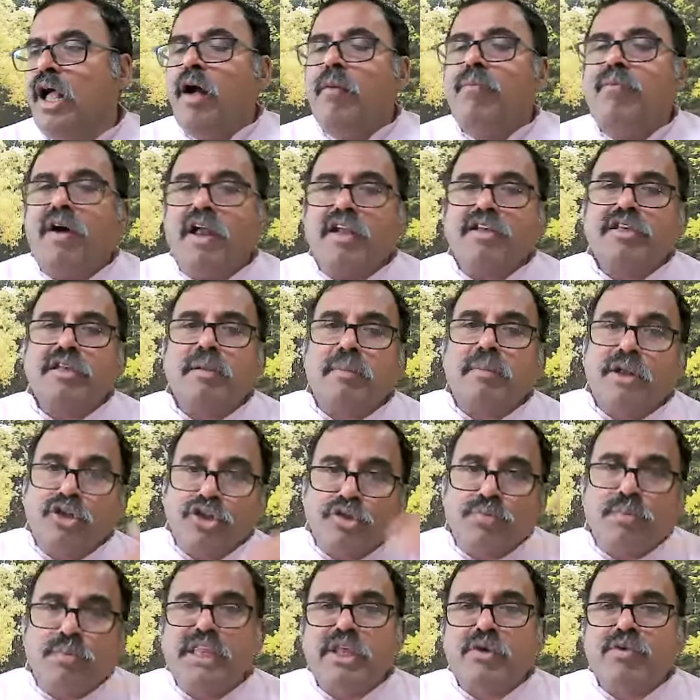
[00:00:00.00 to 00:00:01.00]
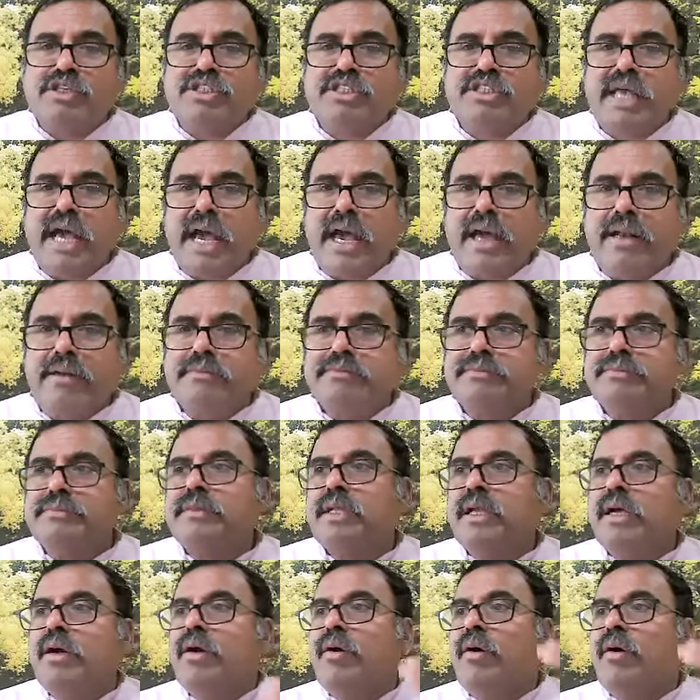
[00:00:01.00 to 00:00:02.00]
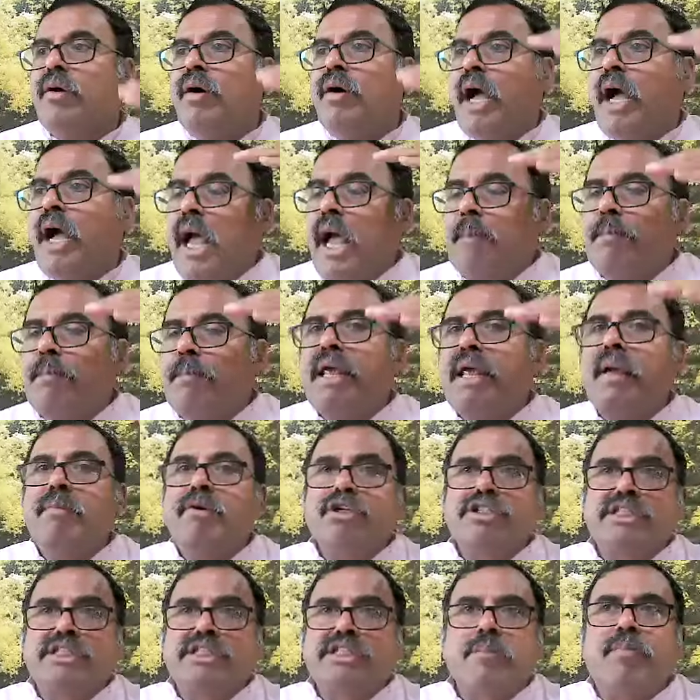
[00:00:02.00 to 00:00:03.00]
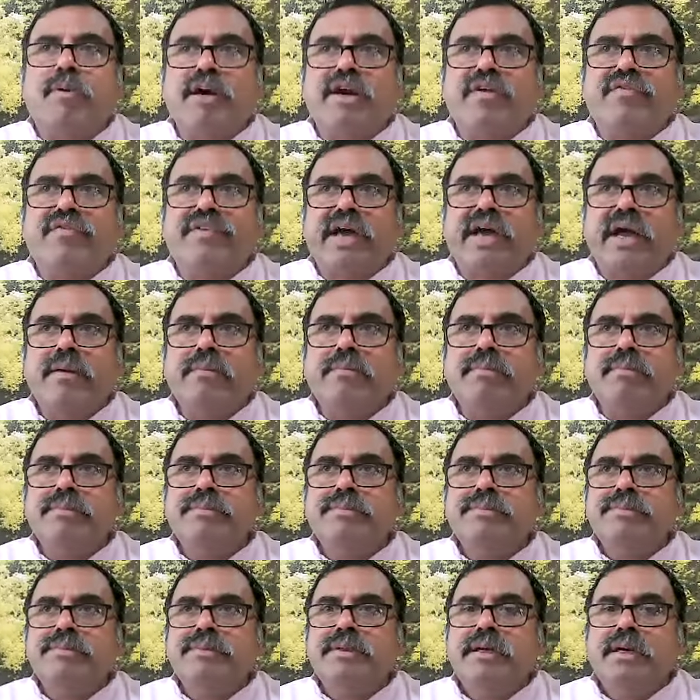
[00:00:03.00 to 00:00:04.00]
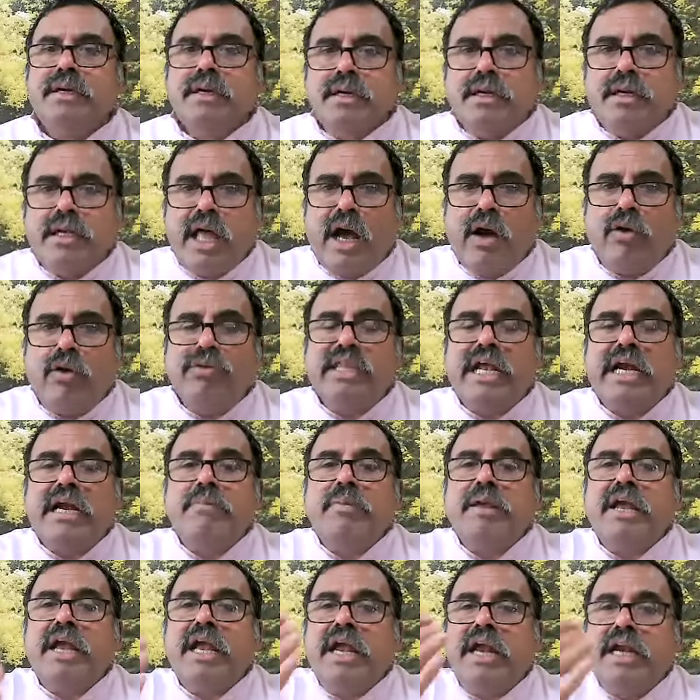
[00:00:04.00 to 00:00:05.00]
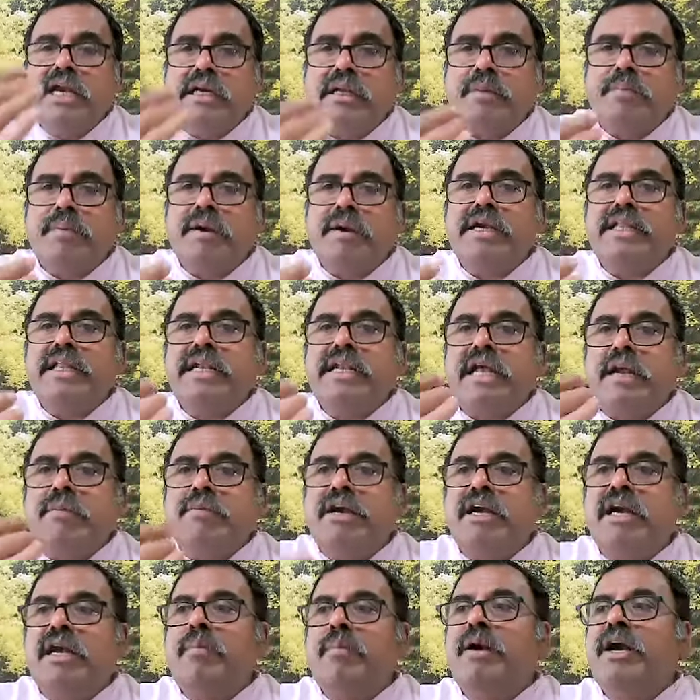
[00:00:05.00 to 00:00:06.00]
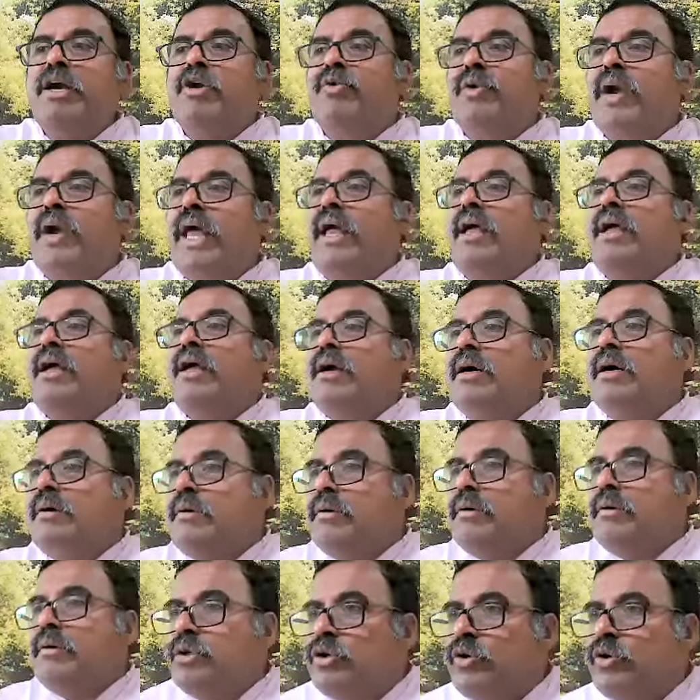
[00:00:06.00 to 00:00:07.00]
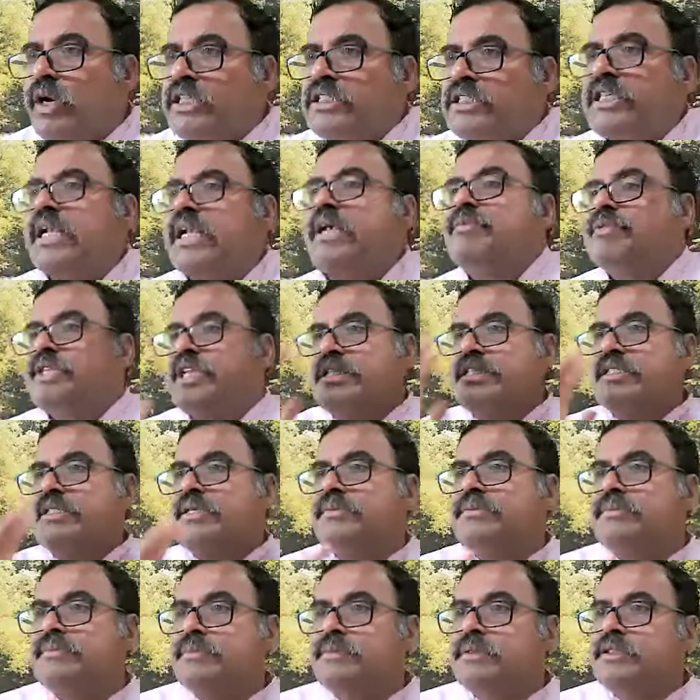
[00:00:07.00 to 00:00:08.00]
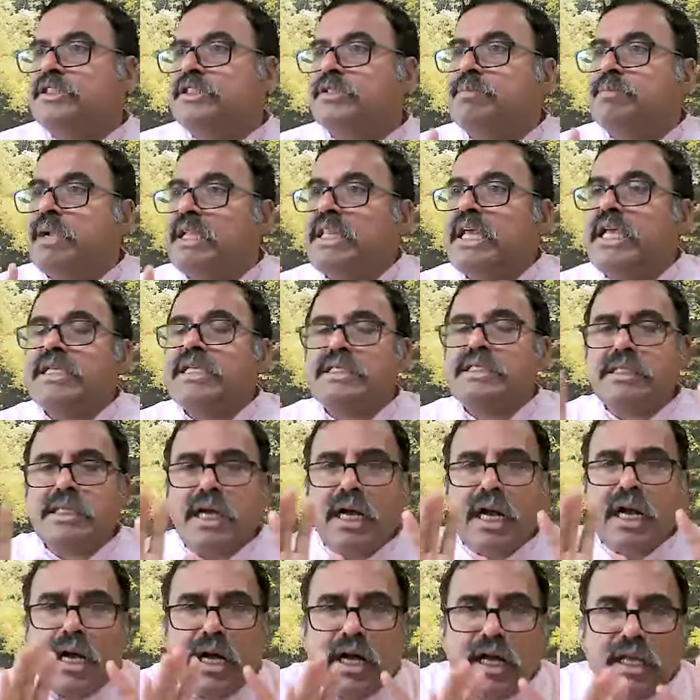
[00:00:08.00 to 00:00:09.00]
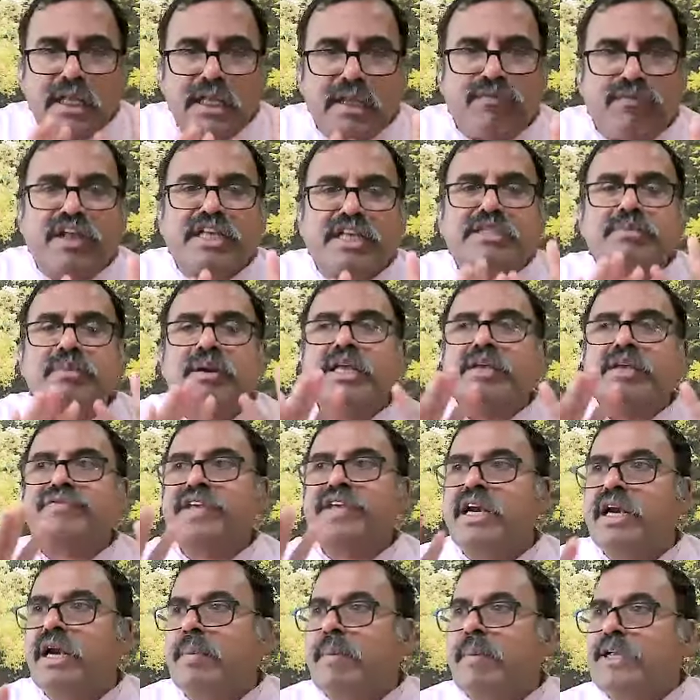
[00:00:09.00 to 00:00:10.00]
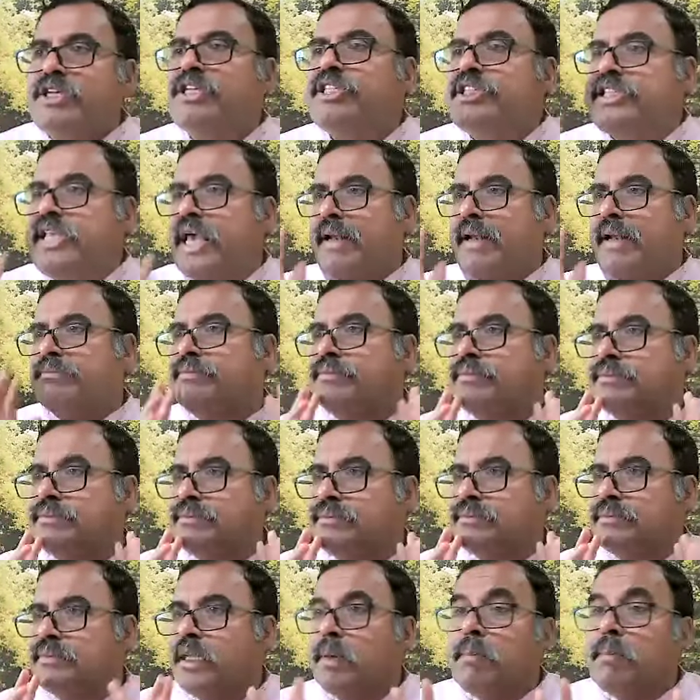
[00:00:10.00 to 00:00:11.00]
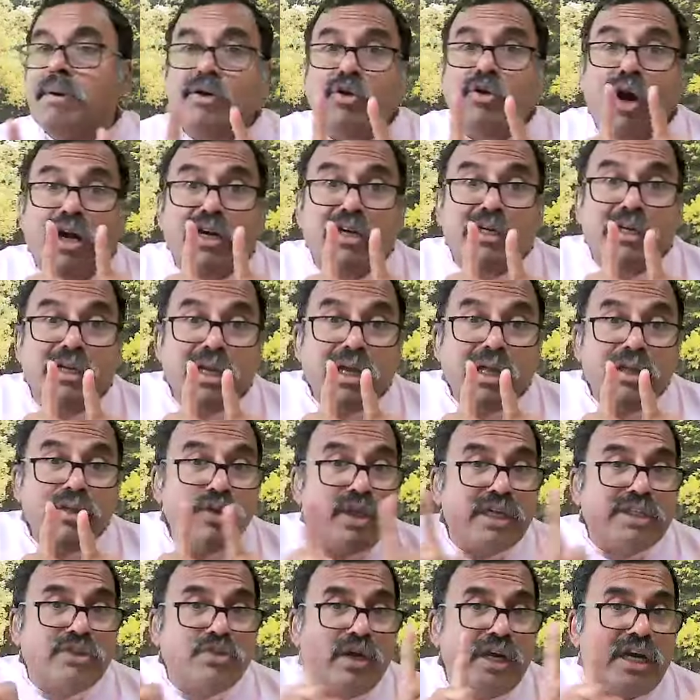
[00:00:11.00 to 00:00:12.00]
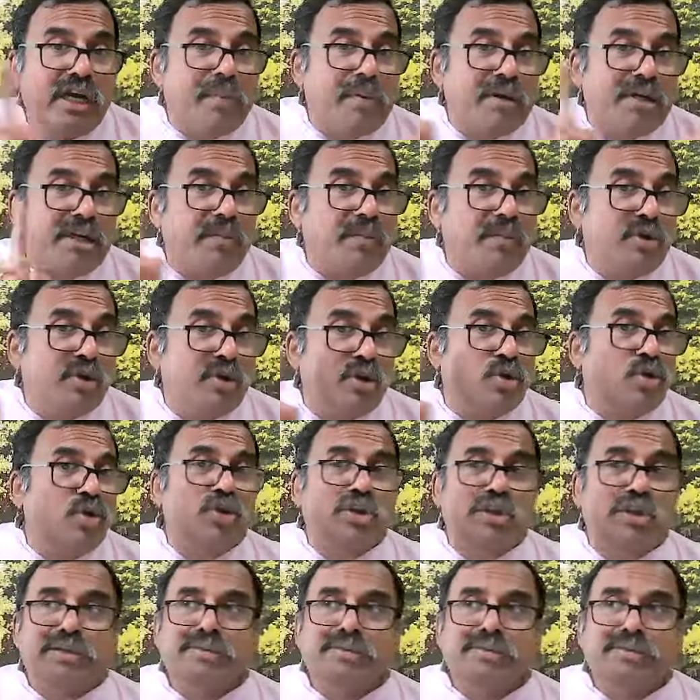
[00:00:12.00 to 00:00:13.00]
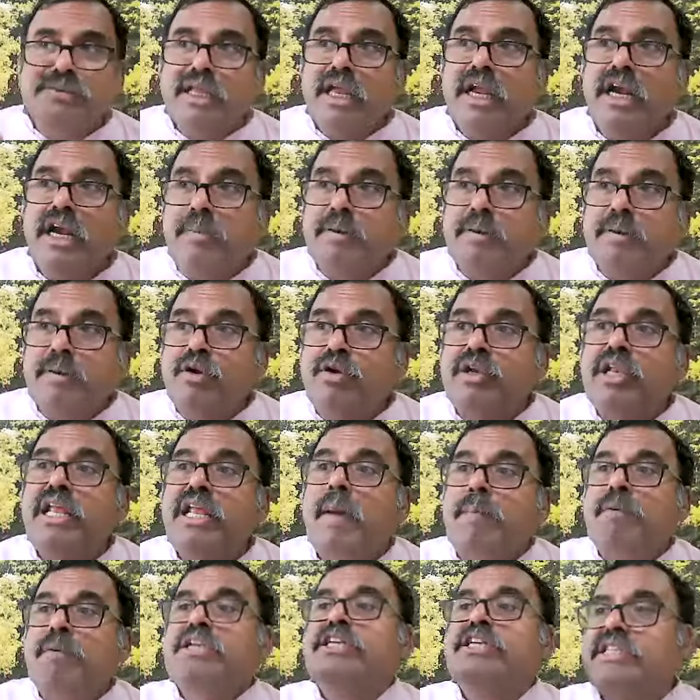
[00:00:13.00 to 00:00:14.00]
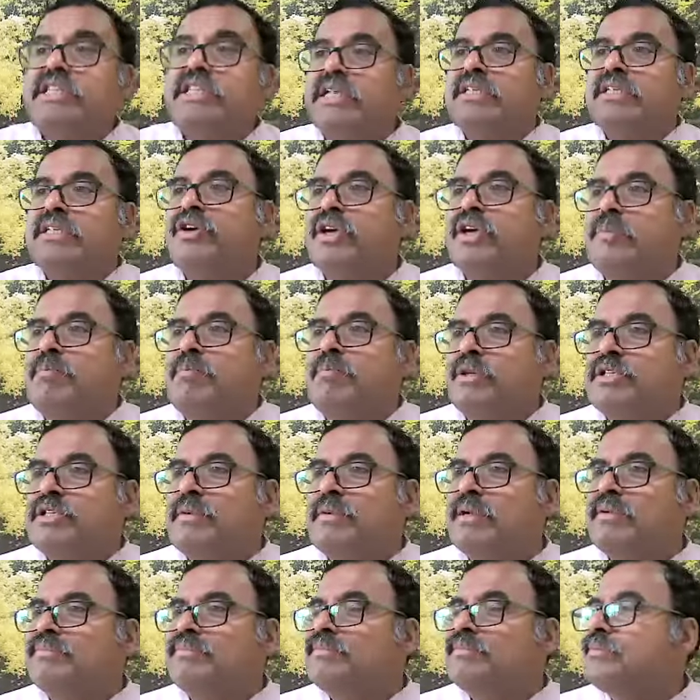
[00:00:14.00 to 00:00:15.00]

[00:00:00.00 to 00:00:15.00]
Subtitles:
For example, Manusmriti was there, applicable to certain point of time. Now that will be interpreted, that can be interpreted today, today's circumstance. Smritis, the flexibility of the interpretation is there. But not, there's no interpretation about the truth. Interpretation only, application is again possible.